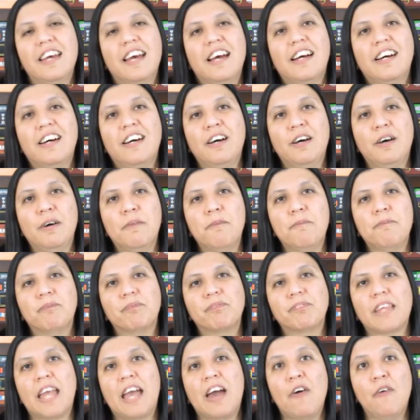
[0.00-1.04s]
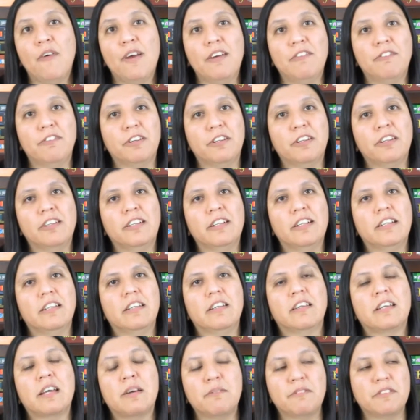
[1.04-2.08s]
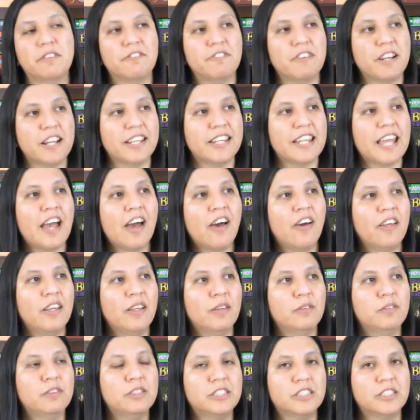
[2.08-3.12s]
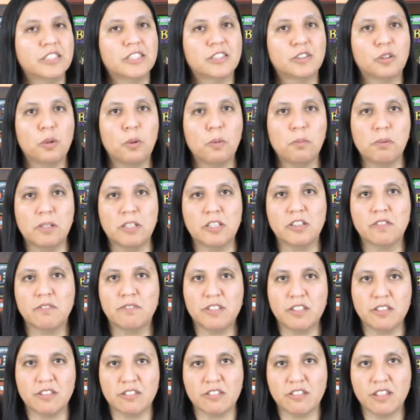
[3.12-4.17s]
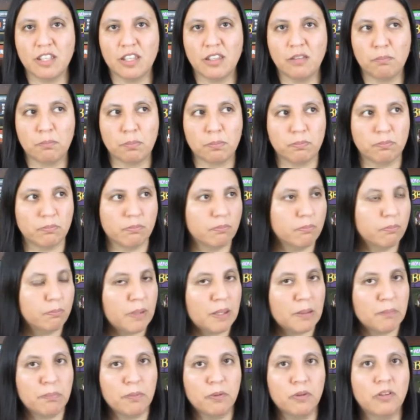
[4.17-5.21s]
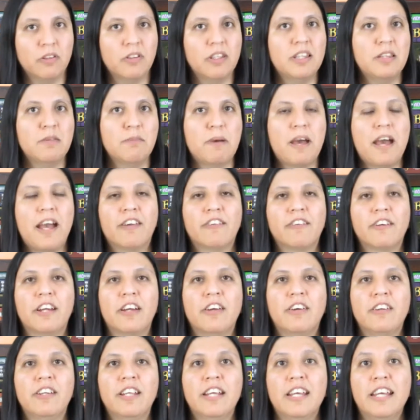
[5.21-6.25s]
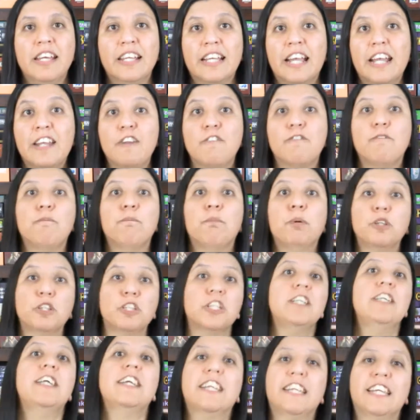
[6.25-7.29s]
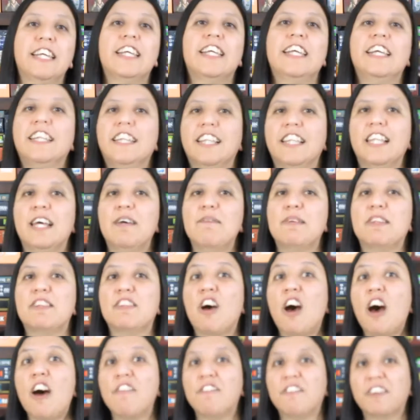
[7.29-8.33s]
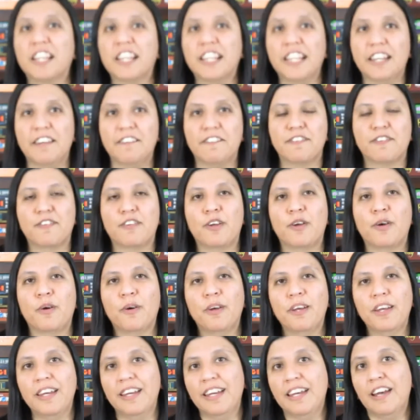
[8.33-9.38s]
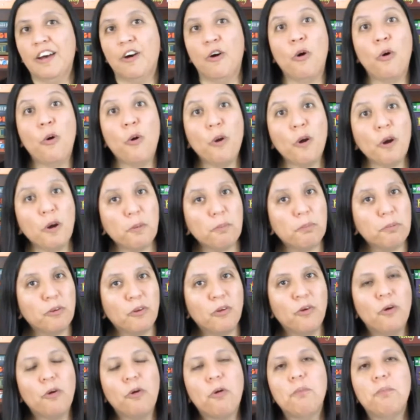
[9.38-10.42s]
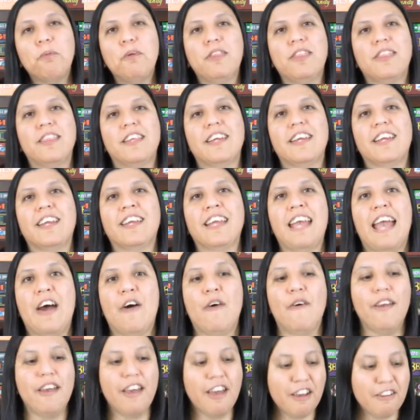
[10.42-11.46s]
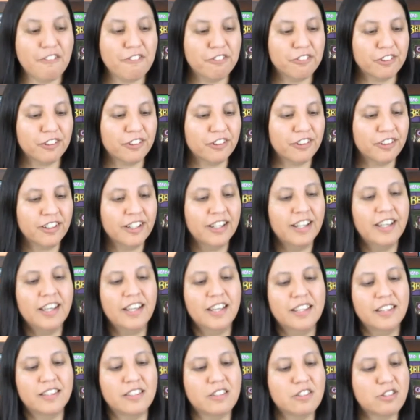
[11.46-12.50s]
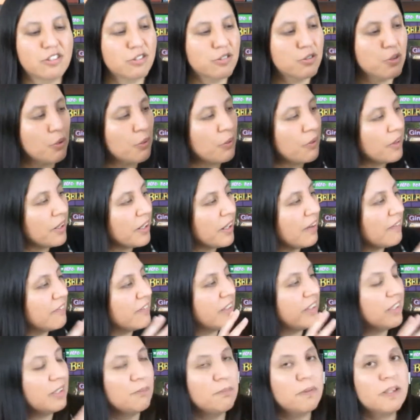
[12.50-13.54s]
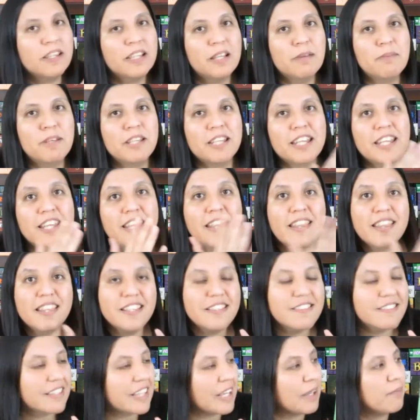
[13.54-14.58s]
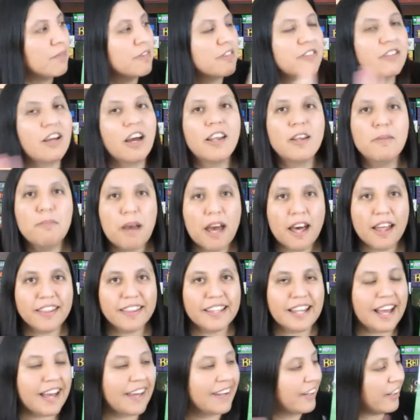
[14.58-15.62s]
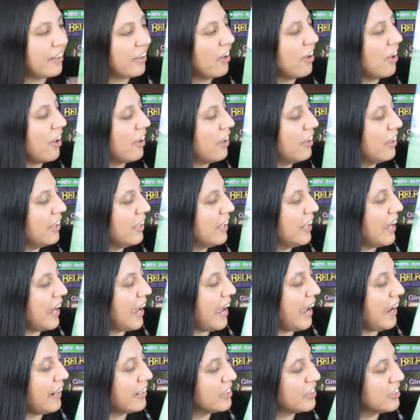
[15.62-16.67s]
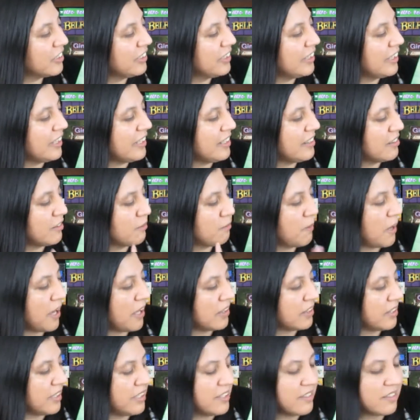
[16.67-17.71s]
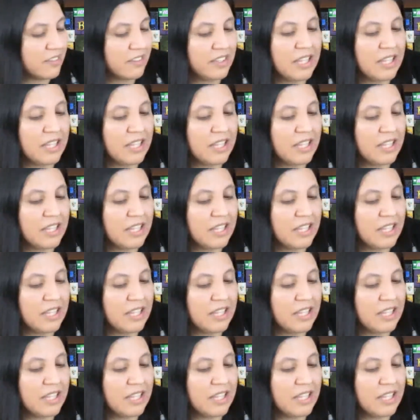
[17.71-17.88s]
However, come to find out, it was just a whole bunch of Disney people in the background kind of pushing and kicking the lemmings off cliffs. So horrible, horrible thing. However, the story of the Leaping Lemming in this game is not about that at all. Actually, it's about these